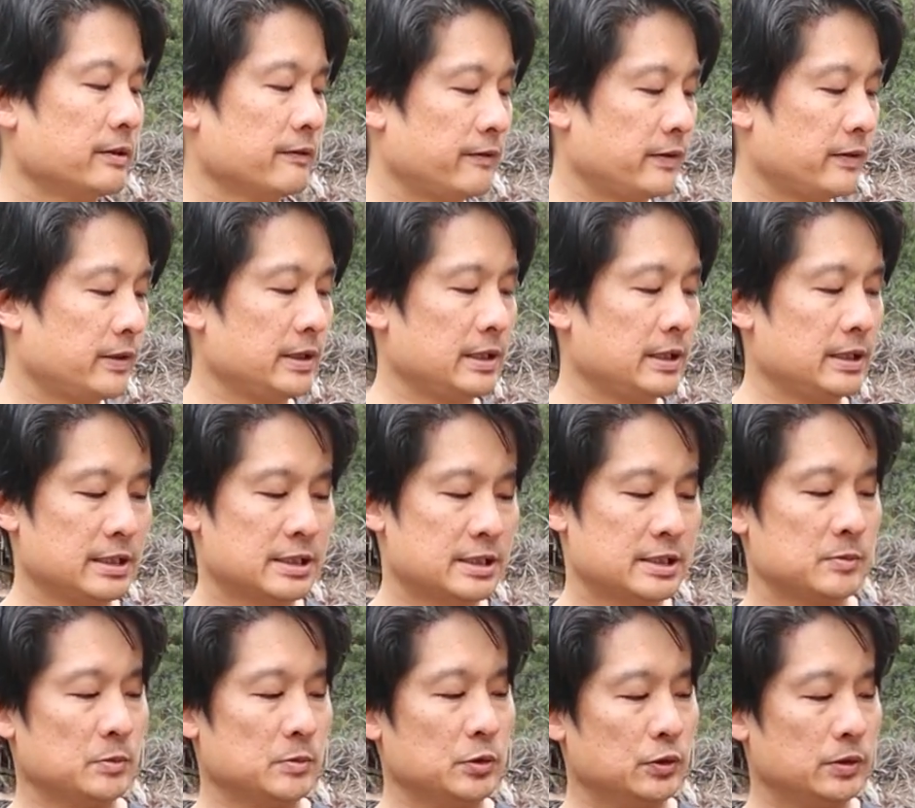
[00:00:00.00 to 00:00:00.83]
a very
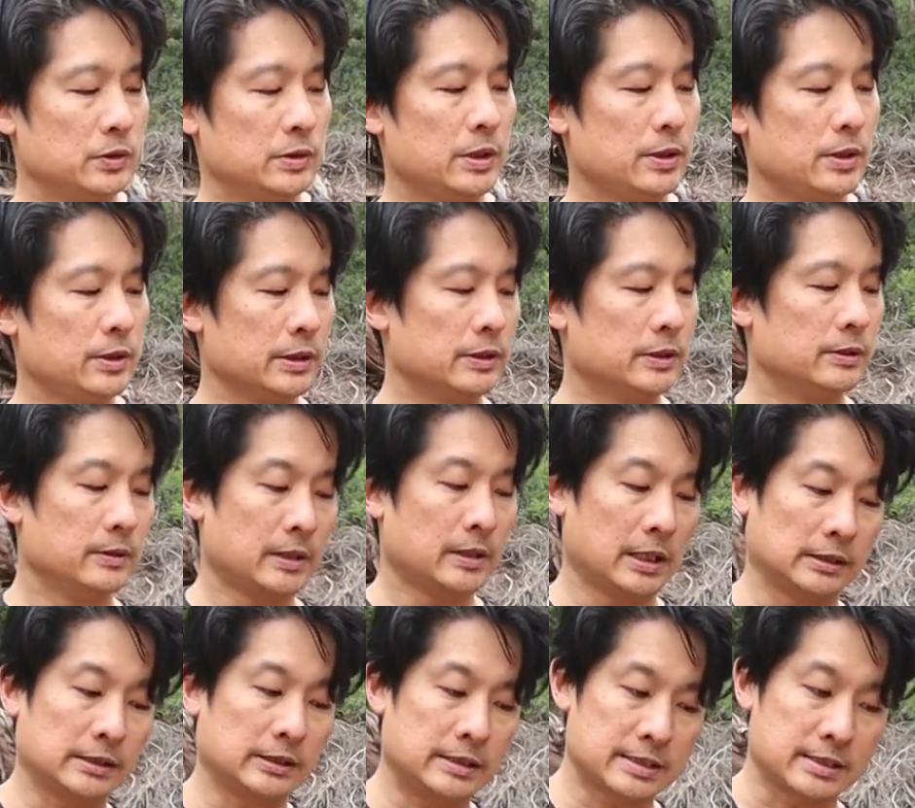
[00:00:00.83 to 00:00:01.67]
smooth yo-yo,
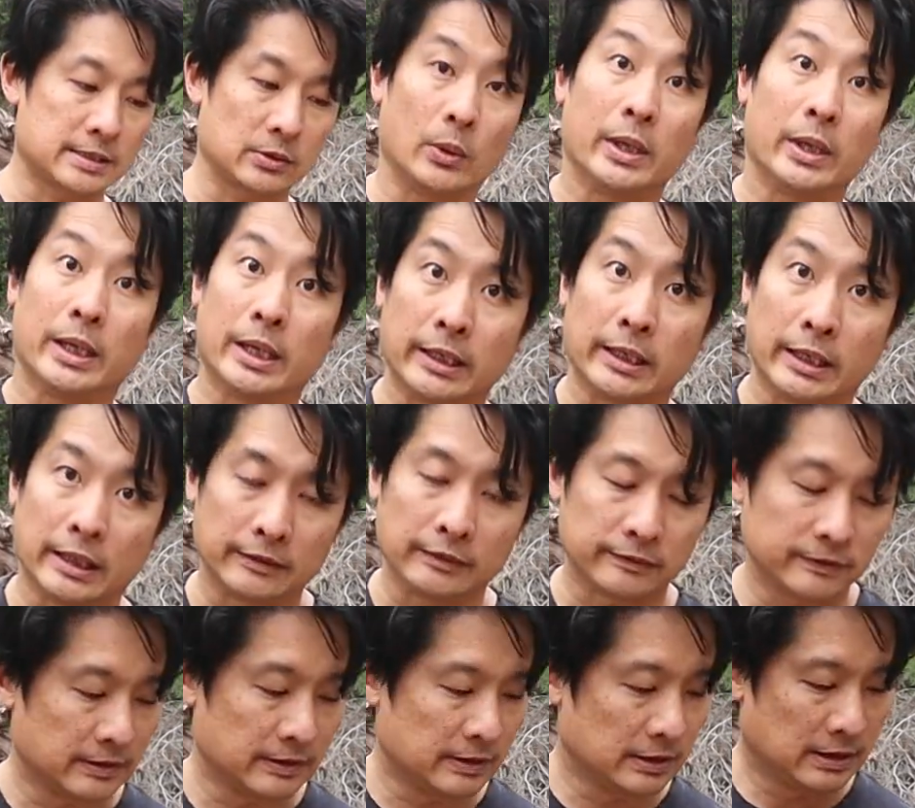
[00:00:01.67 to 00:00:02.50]
at least the one I have.